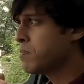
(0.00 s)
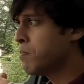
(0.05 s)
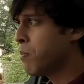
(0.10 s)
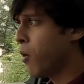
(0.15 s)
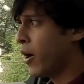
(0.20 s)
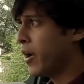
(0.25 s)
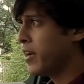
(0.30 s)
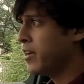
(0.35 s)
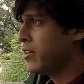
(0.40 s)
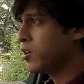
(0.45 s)

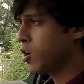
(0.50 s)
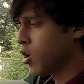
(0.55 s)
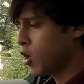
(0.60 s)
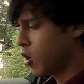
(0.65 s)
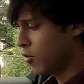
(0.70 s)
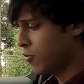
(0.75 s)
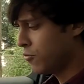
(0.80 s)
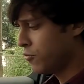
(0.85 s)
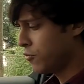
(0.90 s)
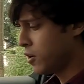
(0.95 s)
point
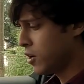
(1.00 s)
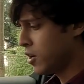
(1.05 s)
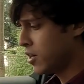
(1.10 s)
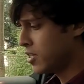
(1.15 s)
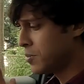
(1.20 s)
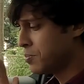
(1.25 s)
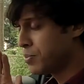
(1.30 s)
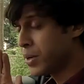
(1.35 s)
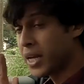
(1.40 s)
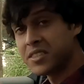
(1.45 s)
of
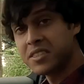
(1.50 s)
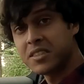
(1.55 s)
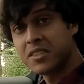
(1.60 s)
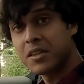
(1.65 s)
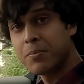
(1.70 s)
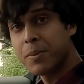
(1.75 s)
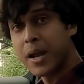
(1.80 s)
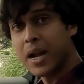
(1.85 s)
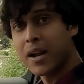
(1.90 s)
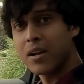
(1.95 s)
depressing the
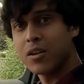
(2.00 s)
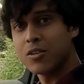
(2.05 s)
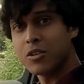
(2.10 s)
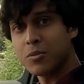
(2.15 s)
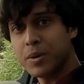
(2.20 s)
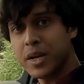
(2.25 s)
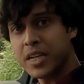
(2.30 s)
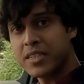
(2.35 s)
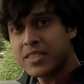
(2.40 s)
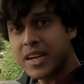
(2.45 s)
pedal do the
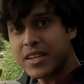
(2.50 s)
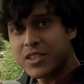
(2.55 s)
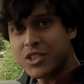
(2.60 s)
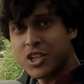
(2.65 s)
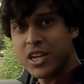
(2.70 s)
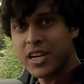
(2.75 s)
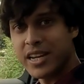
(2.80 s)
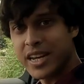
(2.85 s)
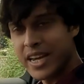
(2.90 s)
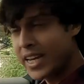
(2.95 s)
brakes
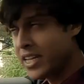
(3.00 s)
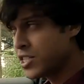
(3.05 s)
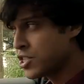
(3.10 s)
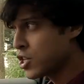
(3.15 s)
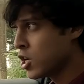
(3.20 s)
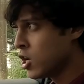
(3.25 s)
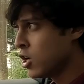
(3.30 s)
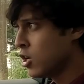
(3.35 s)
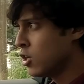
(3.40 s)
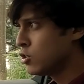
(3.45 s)
actually engage.
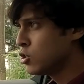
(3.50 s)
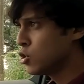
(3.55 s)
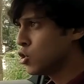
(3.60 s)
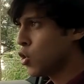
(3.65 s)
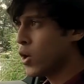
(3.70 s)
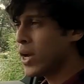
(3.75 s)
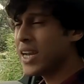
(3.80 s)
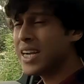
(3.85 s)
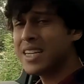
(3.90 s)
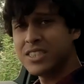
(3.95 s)

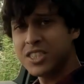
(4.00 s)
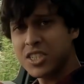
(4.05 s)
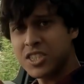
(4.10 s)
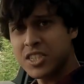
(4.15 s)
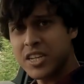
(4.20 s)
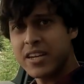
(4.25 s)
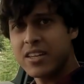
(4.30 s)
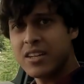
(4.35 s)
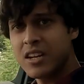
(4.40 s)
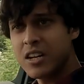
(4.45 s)
So it'll just
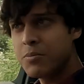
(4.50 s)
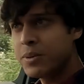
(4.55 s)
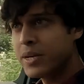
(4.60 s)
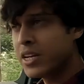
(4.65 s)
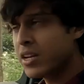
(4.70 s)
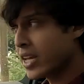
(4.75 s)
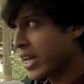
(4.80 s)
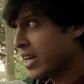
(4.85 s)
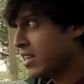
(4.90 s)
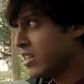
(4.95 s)
take a little bit
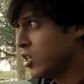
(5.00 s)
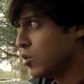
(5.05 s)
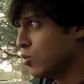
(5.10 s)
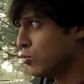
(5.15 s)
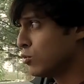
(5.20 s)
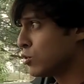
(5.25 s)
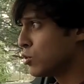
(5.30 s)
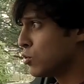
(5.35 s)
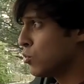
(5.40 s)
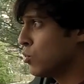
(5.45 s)
of getting
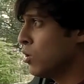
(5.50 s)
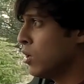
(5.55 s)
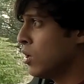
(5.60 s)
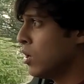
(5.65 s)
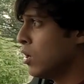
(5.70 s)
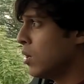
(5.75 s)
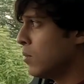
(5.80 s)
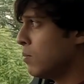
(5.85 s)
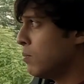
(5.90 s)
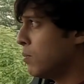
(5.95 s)
used to.
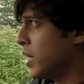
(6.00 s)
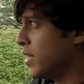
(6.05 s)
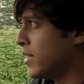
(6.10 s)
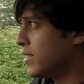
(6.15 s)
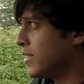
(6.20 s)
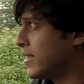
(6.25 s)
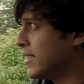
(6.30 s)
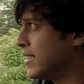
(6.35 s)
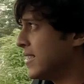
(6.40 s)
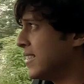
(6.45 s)

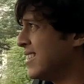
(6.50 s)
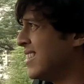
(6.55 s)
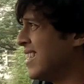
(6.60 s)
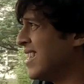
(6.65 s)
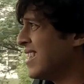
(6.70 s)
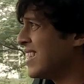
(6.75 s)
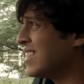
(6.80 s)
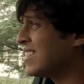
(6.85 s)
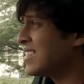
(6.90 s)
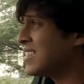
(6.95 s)
But yeah,
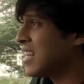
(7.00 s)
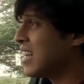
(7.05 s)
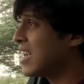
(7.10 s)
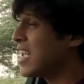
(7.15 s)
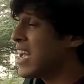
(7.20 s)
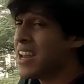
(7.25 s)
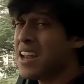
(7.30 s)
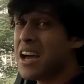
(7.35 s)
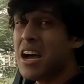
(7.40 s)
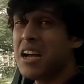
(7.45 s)
that's,
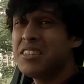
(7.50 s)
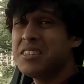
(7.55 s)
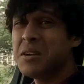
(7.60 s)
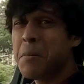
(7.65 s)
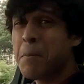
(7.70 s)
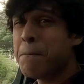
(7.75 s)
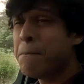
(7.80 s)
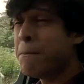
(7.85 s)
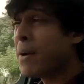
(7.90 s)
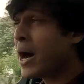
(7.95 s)
again, it's a
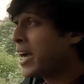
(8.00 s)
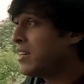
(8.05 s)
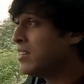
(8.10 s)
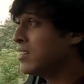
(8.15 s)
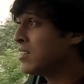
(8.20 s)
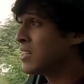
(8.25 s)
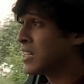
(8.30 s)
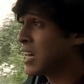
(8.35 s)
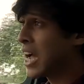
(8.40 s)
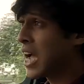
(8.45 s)
minor
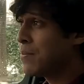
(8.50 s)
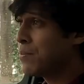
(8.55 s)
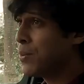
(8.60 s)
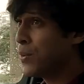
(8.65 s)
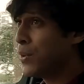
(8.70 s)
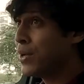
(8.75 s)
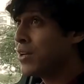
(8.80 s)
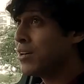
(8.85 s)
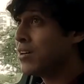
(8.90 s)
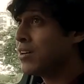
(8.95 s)
gripe
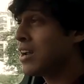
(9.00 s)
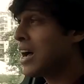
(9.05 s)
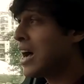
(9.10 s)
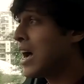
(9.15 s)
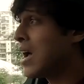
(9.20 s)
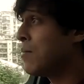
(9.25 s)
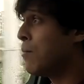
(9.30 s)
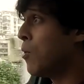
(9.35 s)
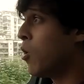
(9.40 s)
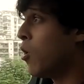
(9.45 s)
over here.
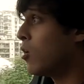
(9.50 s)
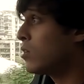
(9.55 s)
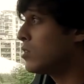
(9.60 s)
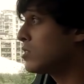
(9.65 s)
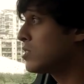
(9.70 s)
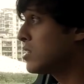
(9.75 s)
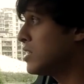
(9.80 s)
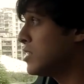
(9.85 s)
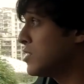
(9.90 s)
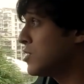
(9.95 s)
I'm
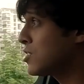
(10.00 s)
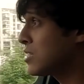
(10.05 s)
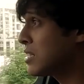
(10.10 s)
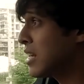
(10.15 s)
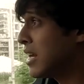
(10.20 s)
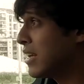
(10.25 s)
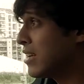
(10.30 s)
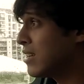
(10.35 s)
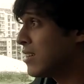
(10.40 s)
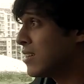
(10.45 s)
honestly just
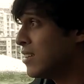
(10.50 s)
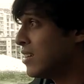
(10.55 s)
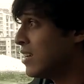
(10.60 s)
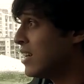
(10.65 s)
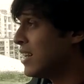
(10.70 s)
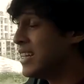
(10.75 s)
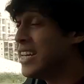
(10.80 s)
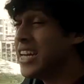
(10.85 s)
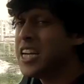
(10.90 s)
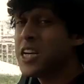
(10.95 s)
like
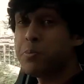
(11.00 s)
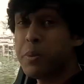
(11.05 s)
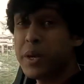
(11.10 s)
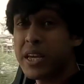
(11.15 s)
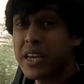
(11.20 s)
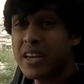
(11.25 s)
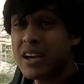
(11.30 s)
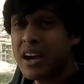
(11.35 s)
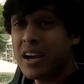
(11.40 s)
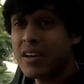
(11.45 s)

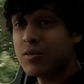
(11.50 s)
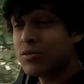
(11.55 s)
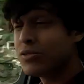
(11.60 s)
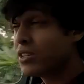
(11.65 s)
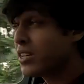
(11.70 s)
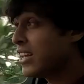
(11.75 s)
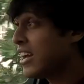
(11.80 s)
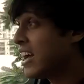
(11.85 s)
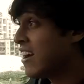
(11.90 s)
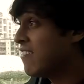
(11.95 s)
nitpicking. I don't
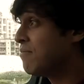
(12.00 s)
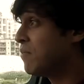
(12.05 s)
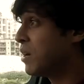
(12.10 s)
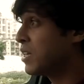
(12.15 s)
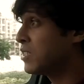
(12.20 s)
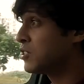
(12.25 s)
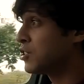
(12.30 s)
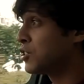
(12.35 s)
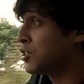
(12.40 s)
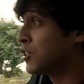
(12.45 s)
really have
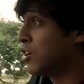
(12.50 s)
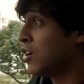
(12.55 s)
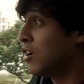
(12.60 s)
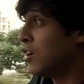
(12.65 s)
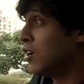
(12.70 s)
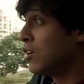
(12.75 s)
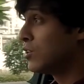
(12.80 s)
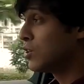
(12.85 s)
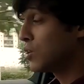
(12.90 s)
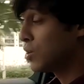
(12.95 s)
much
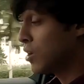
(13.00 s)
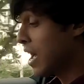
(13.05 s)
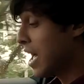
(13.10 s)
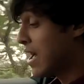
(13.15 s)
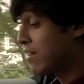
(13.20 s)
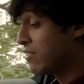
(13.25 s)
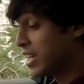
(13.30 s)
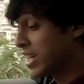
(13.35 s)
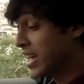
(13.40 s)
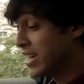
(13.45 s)
to
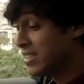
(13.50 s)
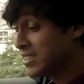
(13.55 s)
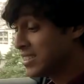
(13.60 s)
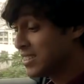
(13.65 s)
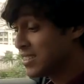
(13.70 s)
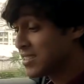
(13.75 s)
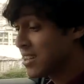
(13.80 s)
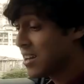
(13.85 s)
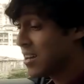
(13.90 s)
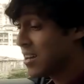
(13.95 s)
have against this car,